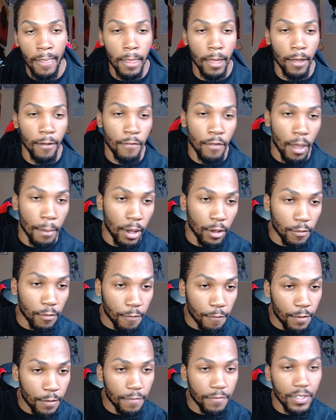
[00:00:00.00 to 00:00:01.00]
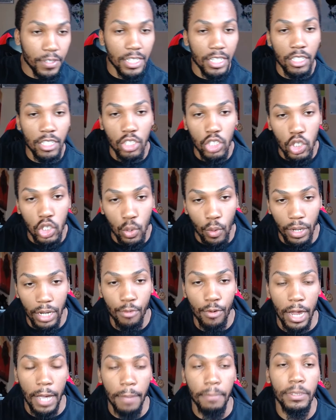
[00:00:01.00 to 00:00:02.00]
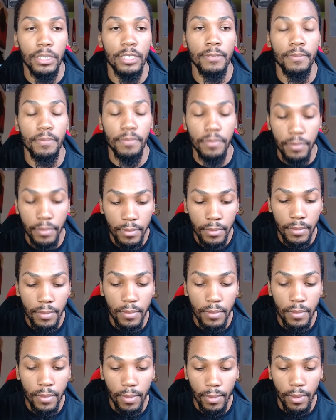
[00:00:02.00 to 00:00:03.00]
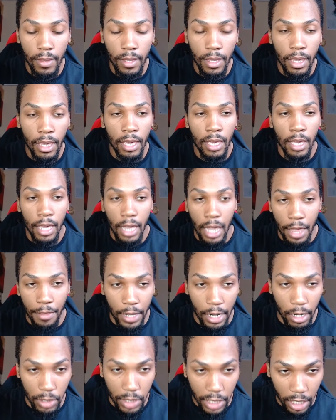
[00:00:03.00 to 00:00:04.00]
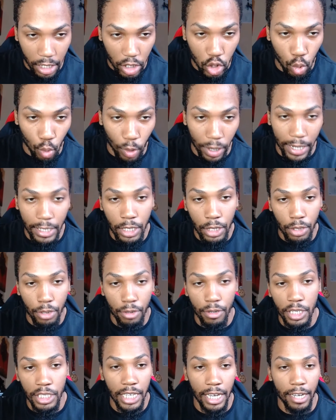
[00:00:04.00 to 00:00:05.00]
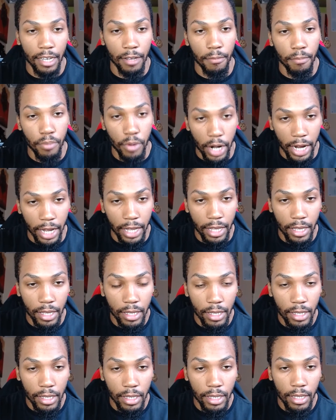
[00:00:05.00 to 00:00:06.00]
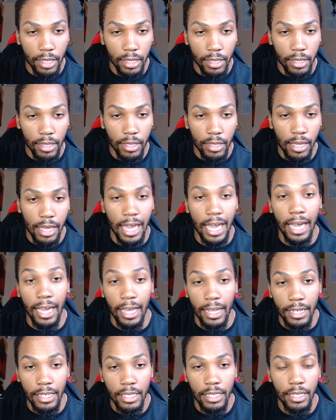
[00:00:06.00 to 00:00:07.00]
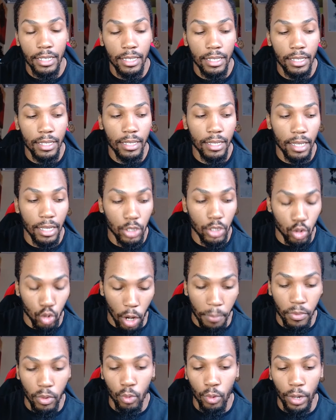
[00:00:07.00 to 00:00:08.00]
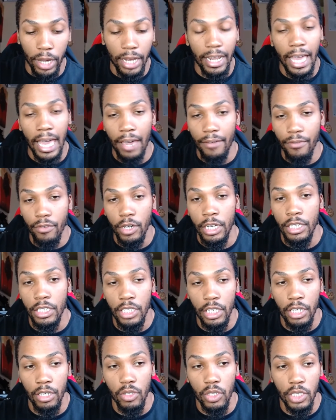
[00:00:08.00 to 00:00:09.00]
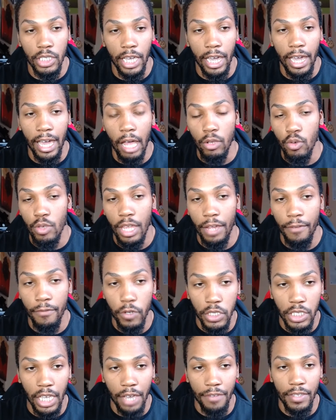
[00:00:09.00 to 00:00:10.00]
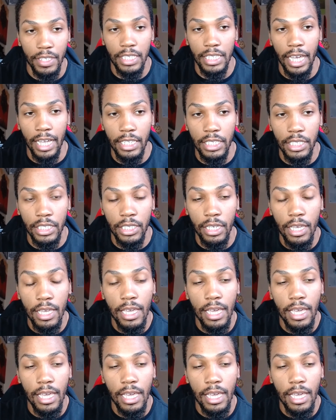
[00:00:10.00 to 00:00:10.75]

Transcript: of about 15 to 20 reps, and then I'll take a 20 to 30 second break and drop the weight every single set. I'll do that for 7 sets.